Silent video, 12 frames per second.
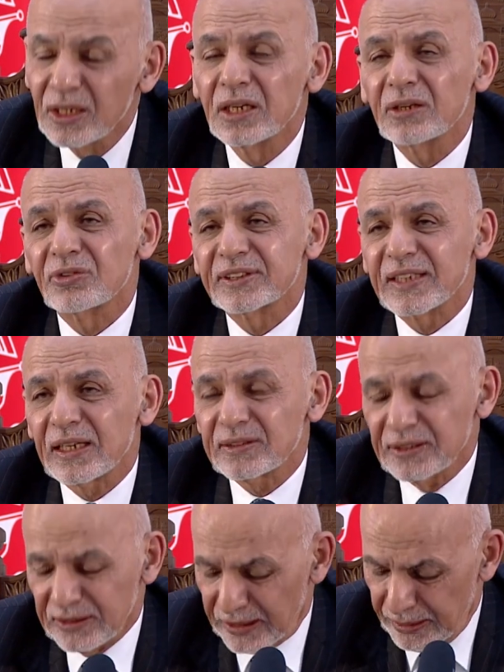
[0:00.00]

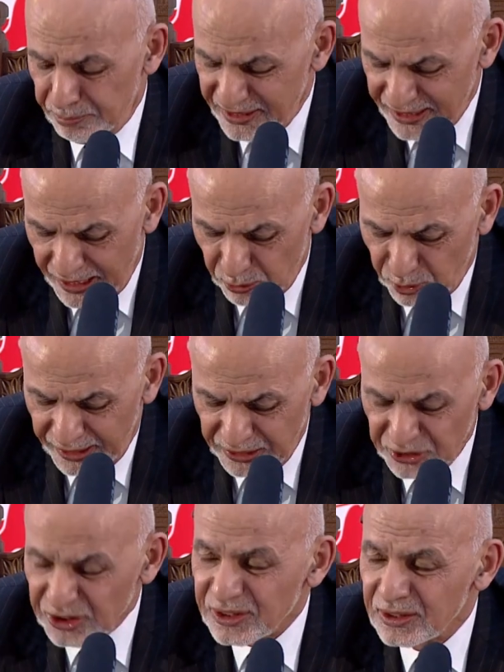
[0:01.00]
resulted in
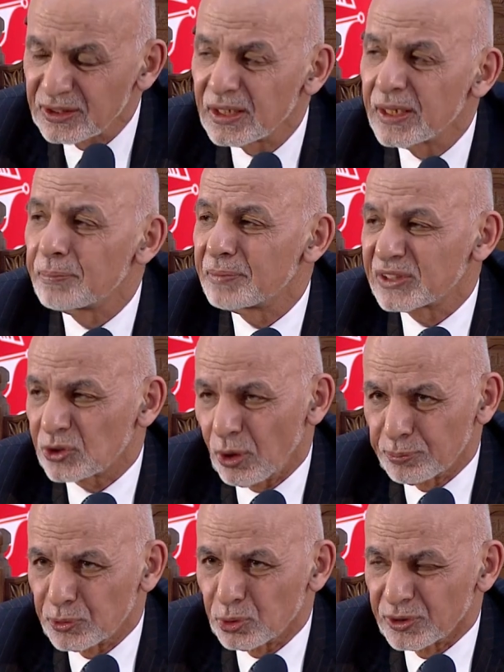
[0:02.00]
misallocation and missed
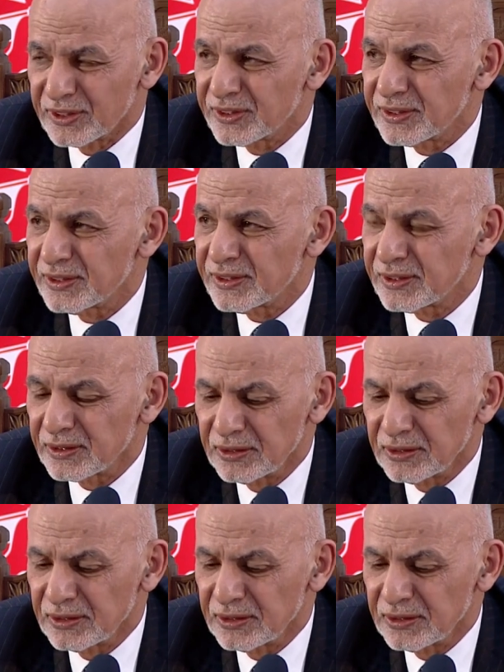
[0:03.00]
opportunities.